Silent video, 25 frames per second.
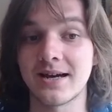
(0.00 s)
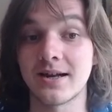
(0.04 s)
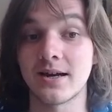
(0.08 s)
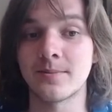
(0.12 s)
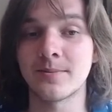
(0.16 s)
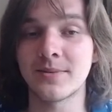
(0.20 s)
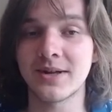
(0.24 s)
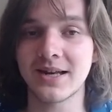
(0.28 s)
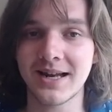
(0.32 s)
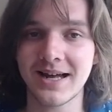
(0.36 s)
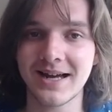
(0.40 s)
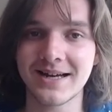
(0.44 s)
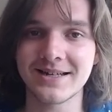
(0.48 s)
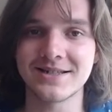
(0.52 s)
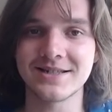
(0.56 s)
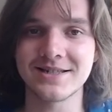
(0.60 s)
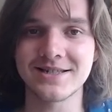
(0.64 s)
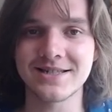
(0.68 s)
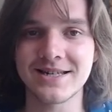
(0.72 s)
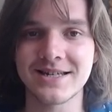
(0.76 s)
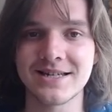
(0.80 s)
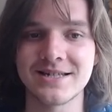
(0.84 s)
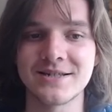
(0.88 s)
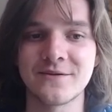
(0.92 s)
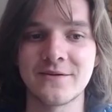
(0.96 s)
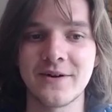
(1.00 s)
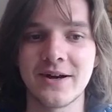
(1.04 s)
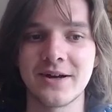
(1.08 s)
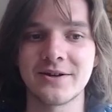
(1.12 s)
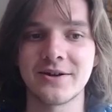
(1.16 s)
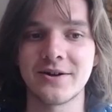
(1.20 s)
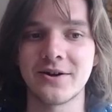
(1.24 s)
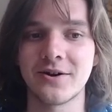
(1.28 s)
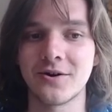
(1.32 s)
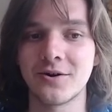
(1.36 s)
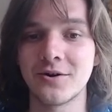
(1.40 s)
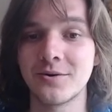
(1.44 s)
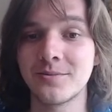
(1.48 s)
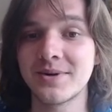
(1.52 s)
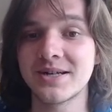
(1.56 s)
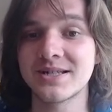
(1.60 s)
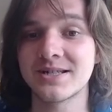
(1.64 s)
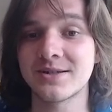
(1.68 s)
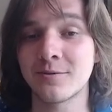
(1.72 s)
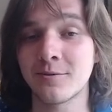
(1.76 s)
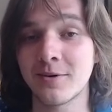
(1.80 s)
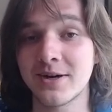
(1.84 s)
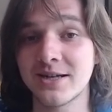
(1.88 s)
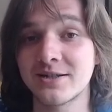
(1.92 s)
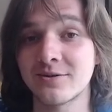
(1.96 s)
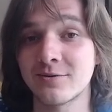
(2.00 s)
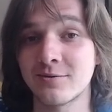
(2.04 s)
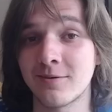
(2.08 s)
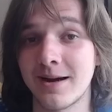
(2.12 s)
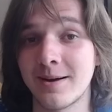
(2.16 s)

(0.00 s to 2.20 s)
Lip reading: and I'm glad to see it's found a home as a way to